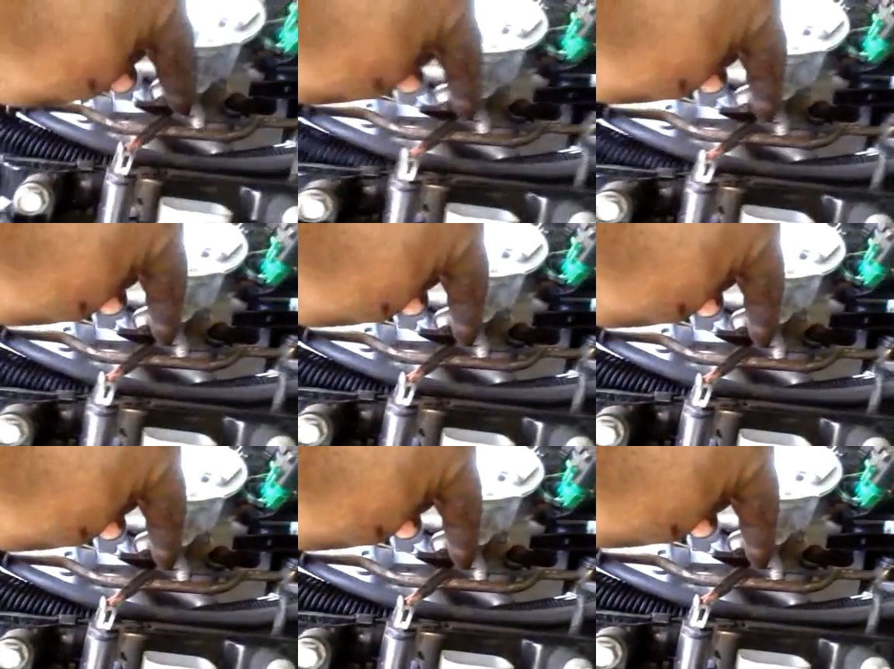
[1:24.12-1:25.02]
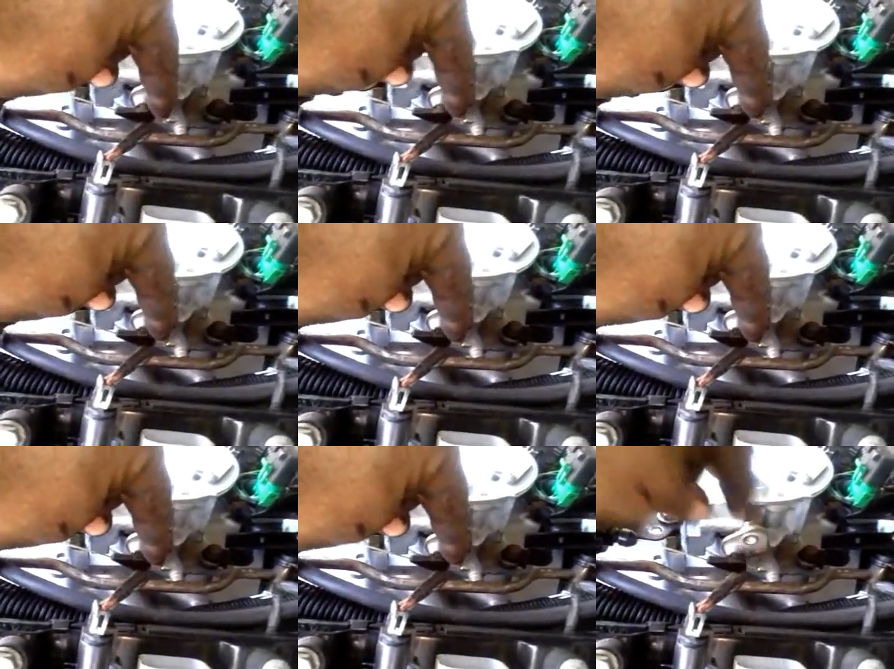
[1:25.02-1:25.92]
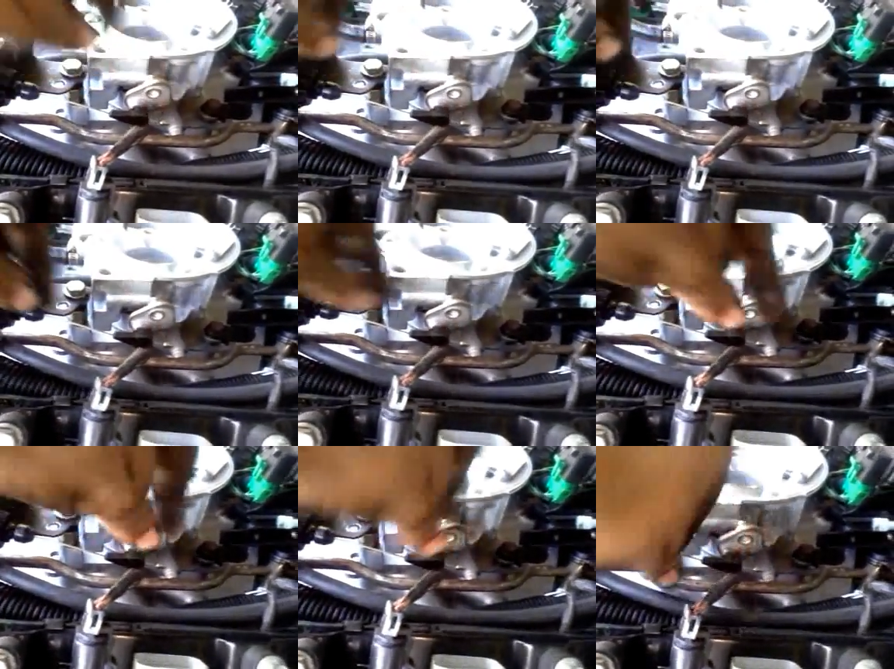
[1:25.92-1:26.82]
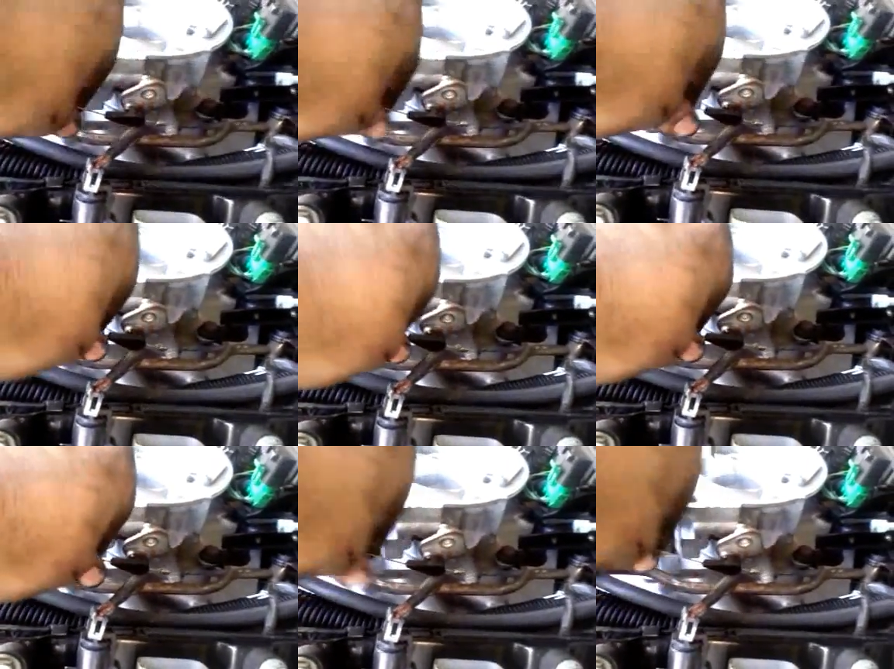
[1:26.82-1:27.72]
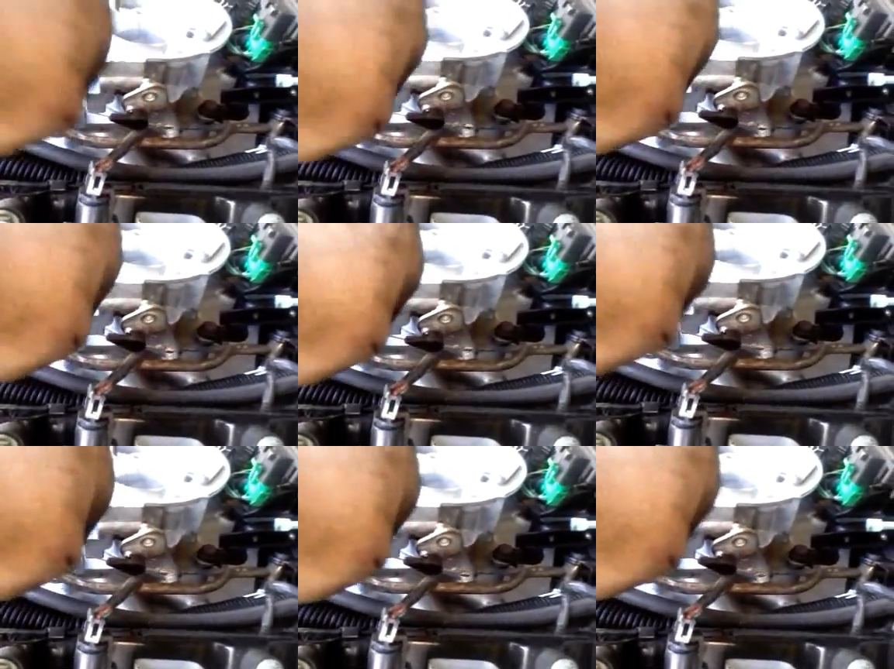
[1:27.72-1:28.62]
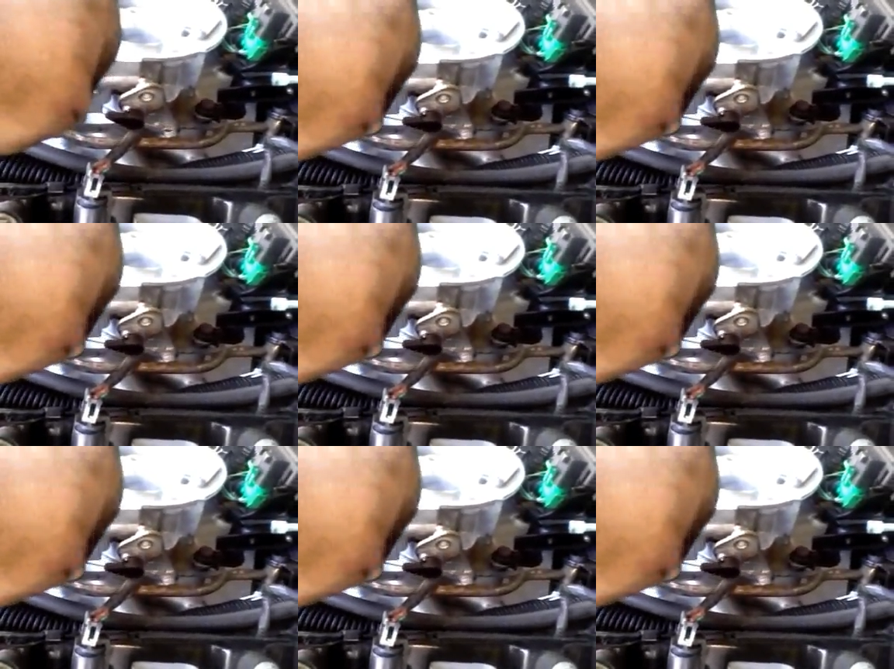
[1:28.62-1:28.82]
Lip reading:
(no speaker visible)